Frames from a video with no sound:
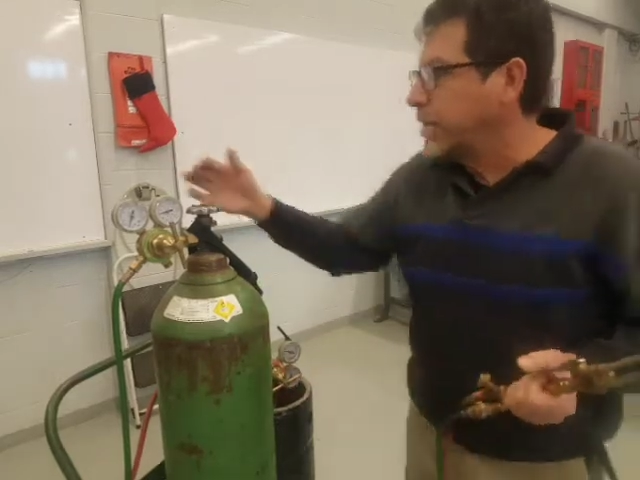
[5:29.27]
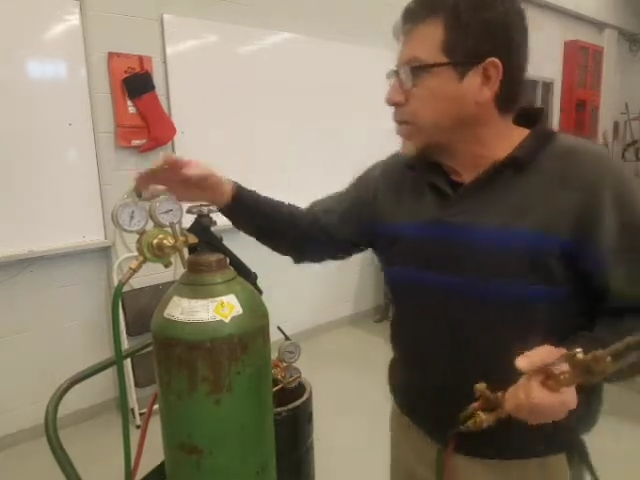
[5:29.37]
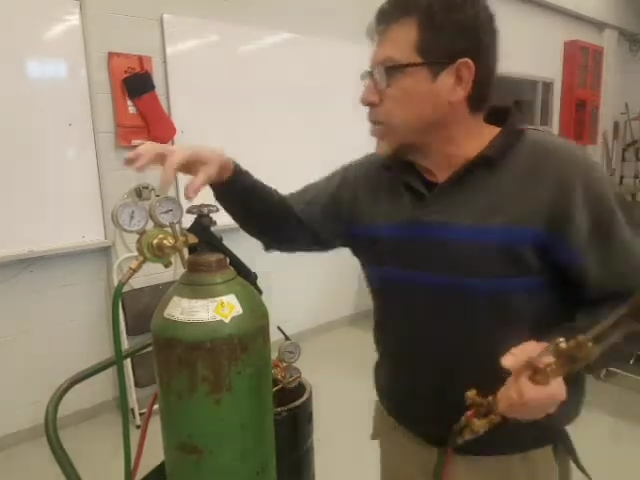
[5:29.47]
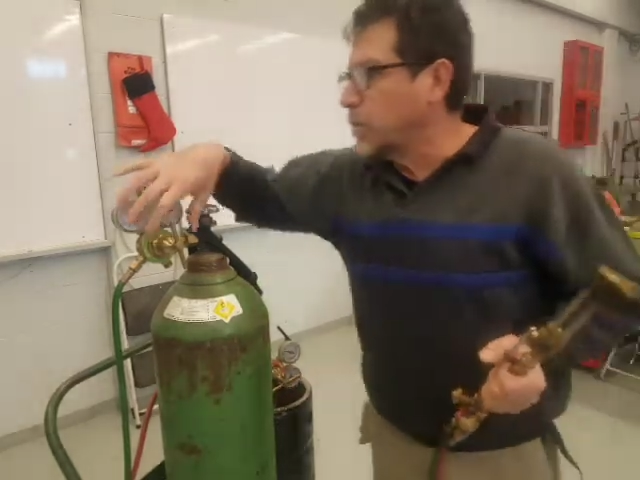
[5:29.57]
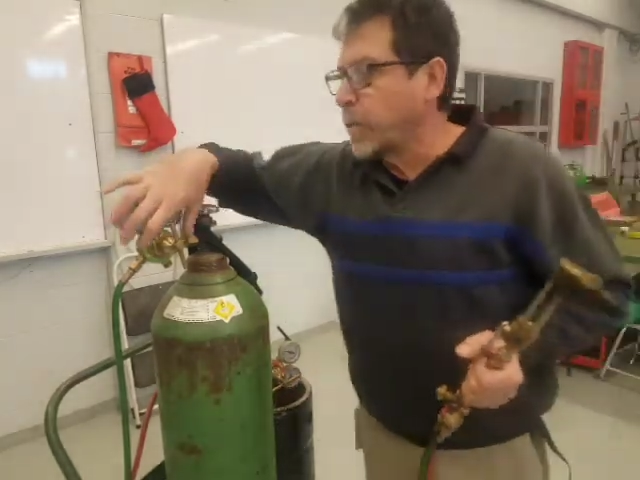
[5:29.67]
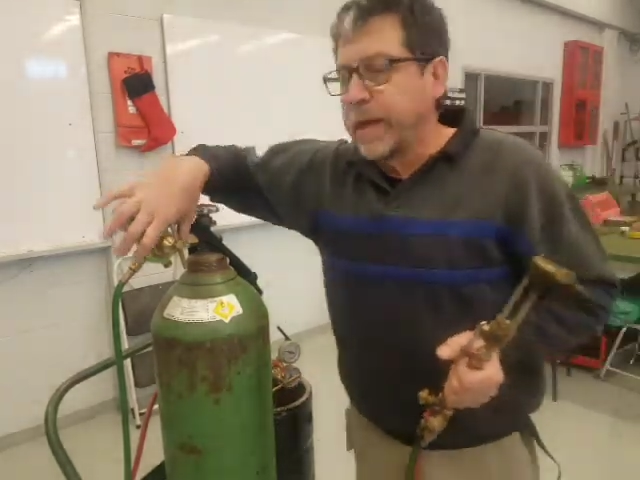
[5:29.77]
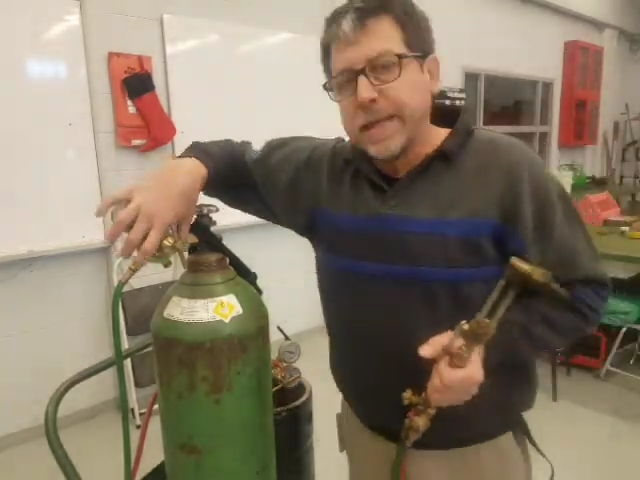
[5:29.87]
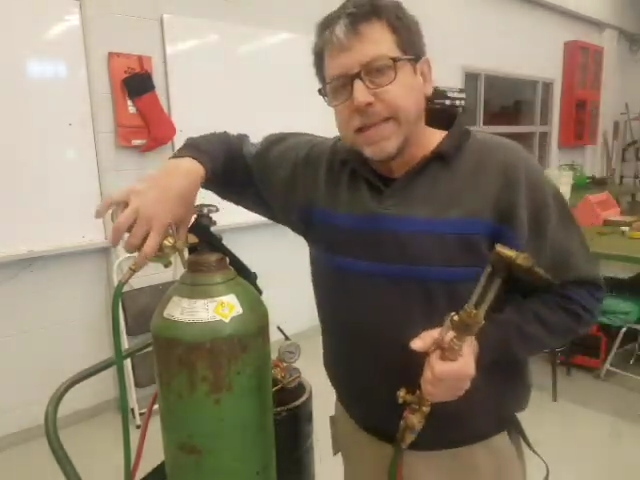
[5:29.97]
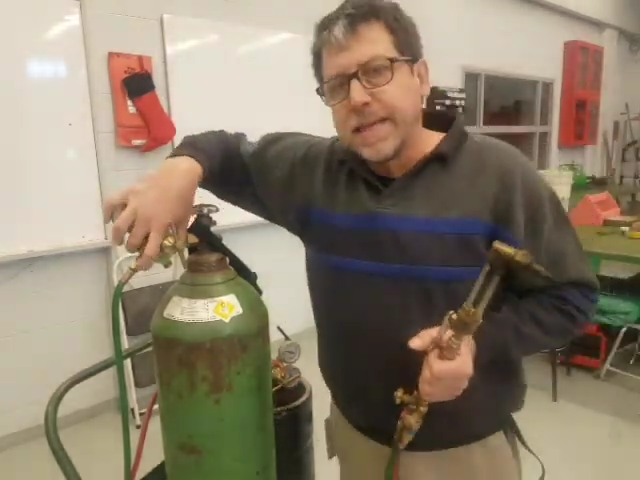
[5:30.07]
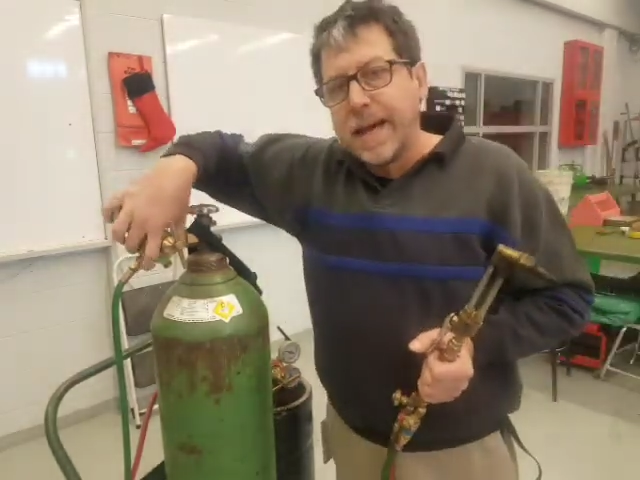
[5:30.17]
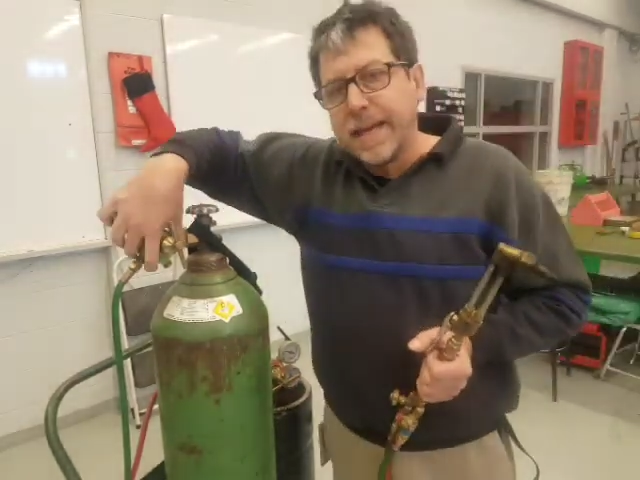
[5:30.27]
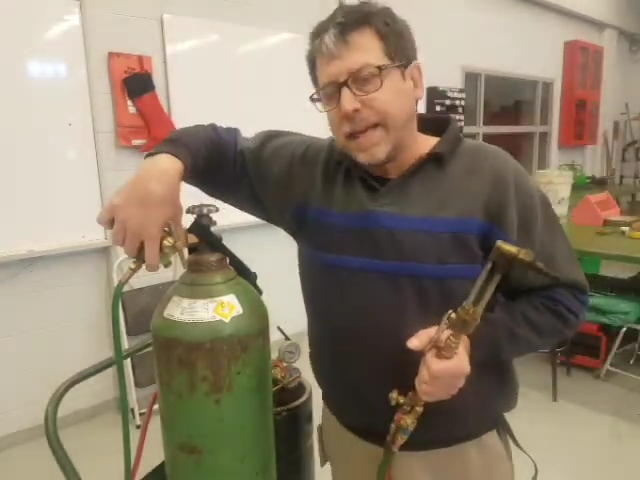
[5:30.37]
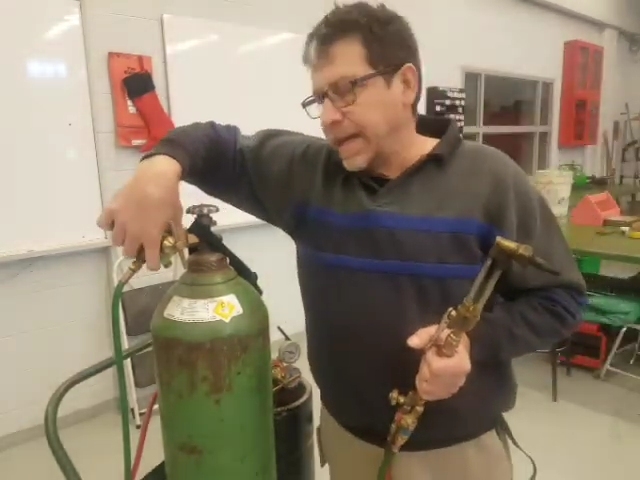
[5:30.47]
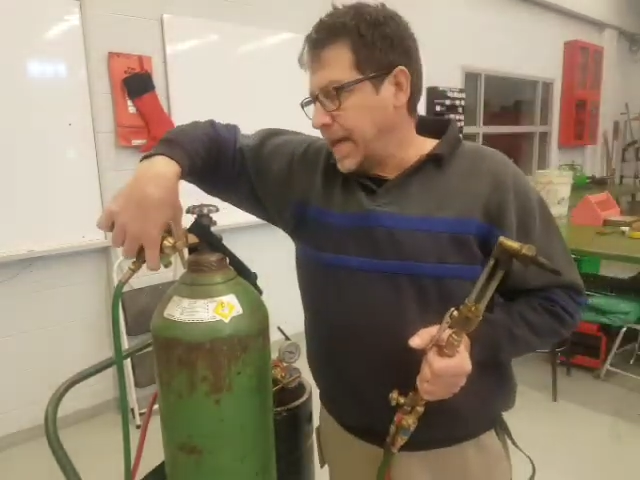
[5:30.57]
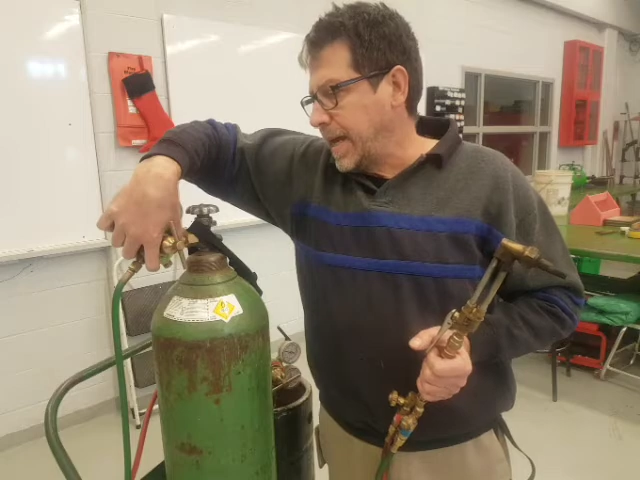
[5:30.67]
There's a spring
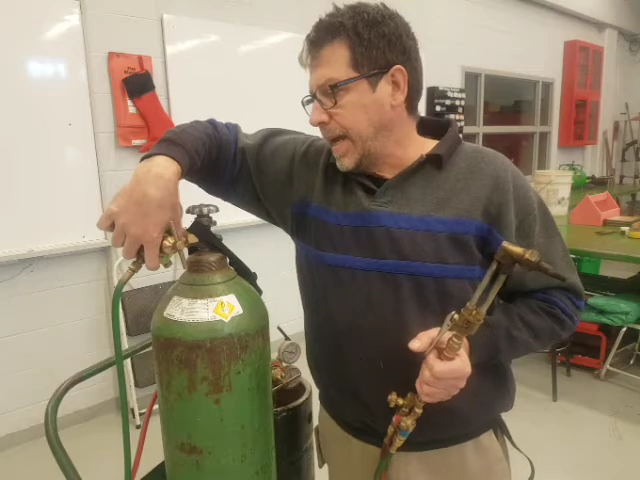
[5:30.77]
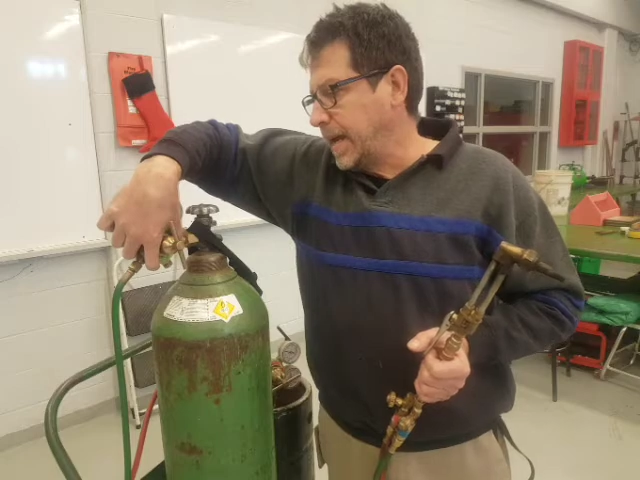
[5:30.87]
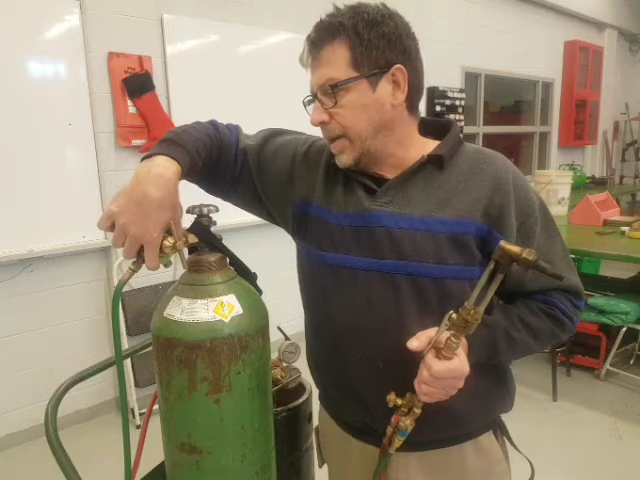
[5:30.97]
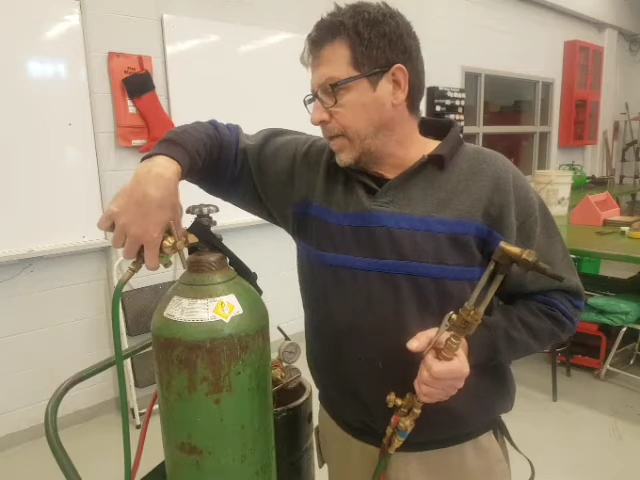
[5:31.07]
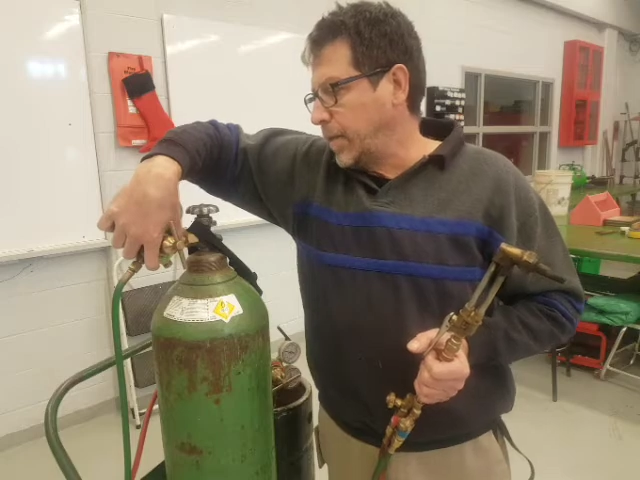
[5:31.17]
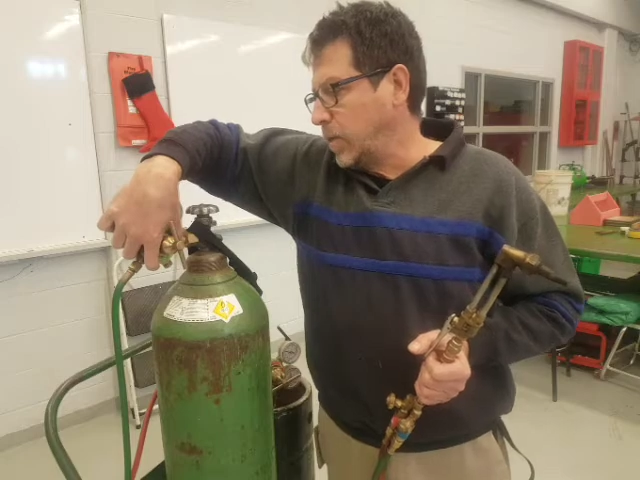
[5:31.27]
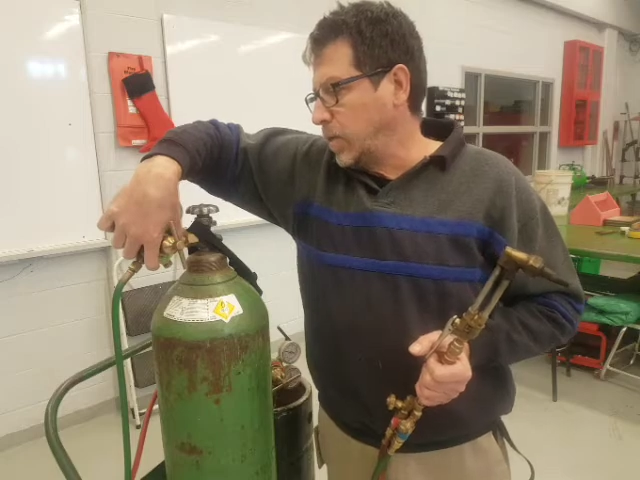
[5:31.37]
inside, and if